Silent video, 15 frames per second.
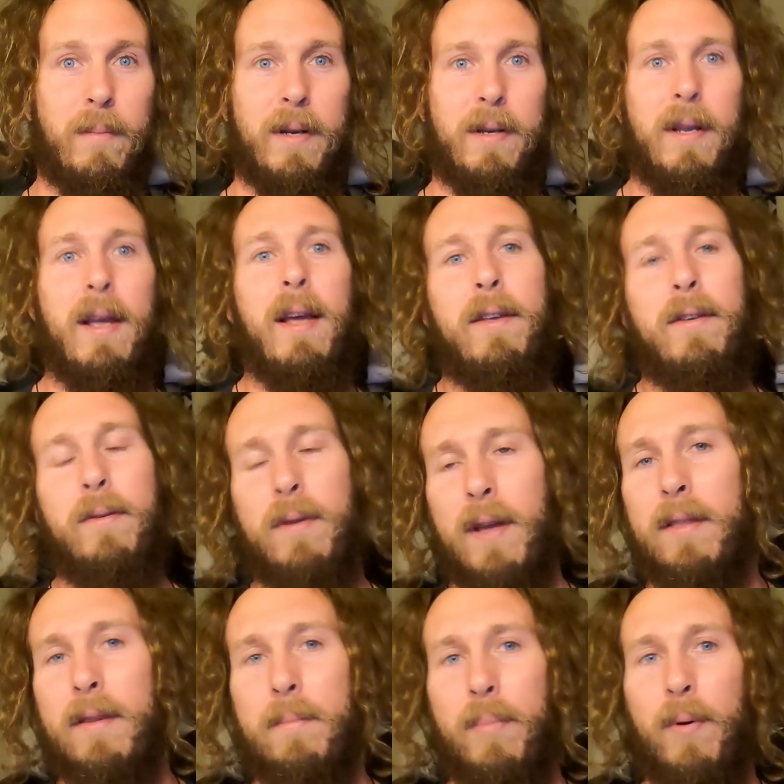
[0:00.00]
But you
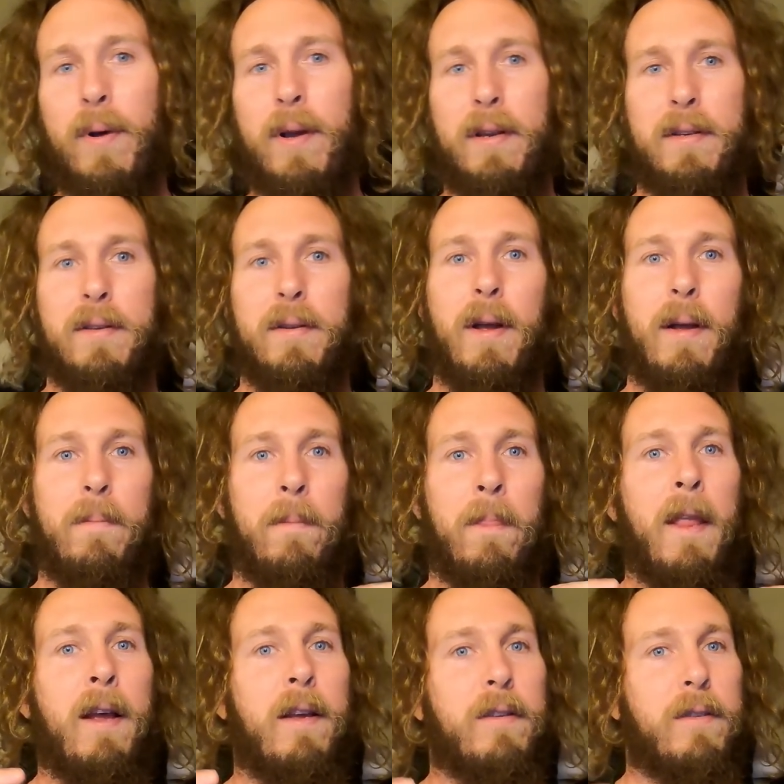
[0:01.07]
get the point. So
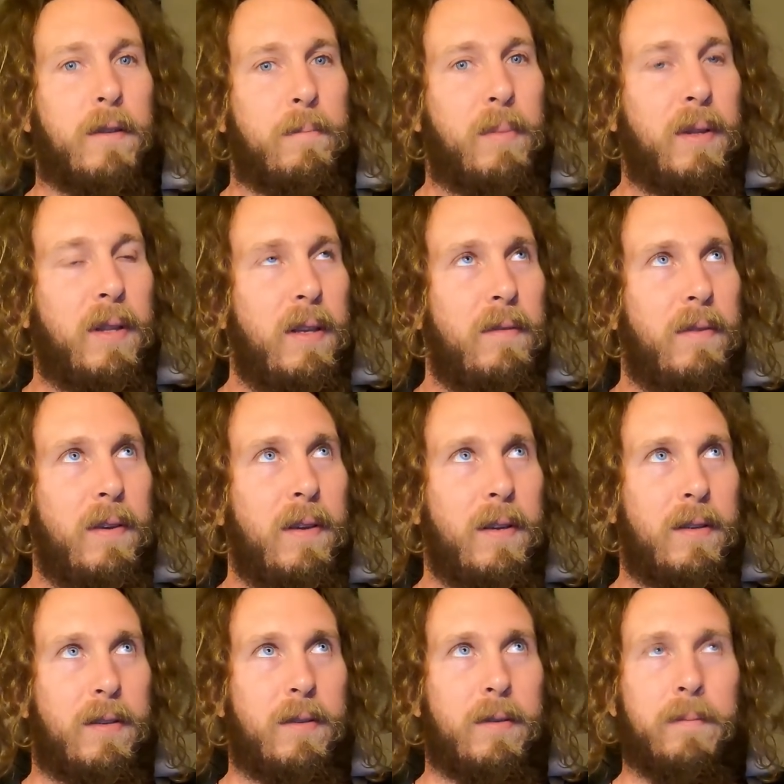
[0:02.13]
the belief
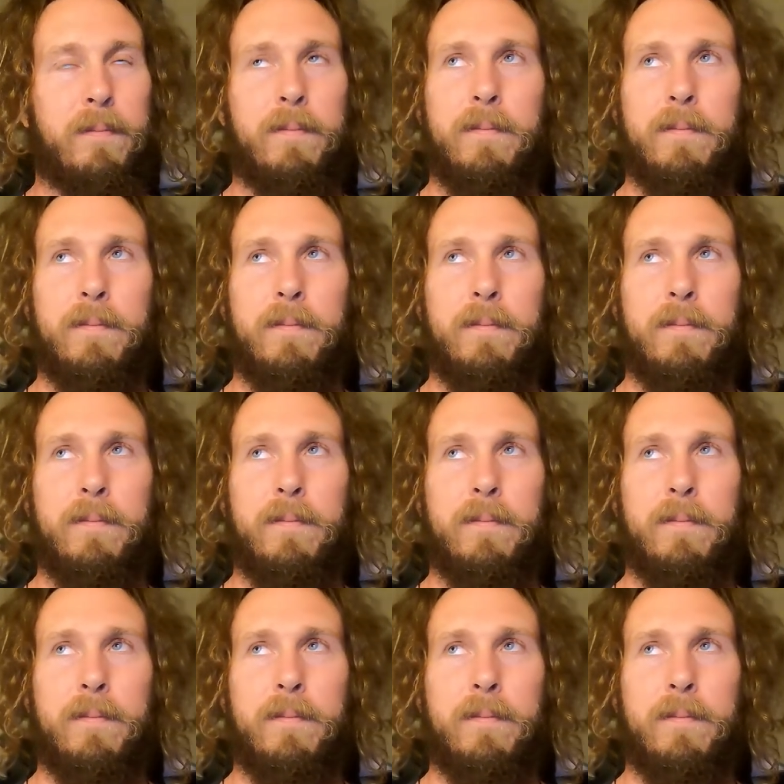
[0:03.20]
is